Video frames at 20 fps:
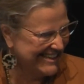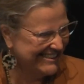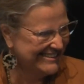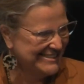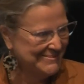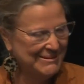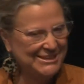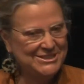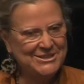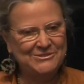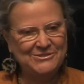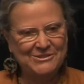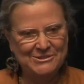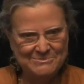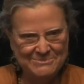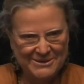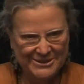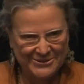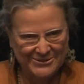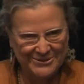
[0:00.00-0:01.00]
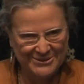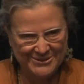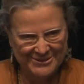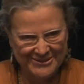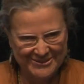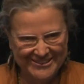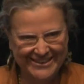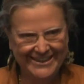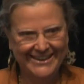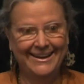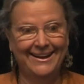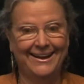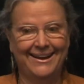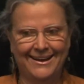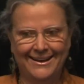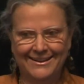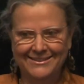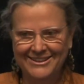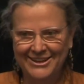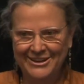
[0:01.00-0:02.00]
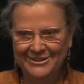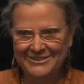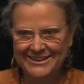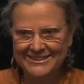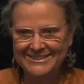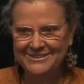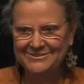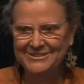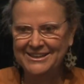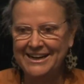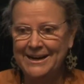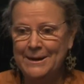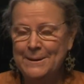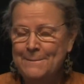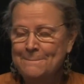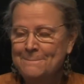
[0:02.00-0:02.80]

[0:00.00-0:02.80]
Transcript: especially if you're a bit older, a lot of activity.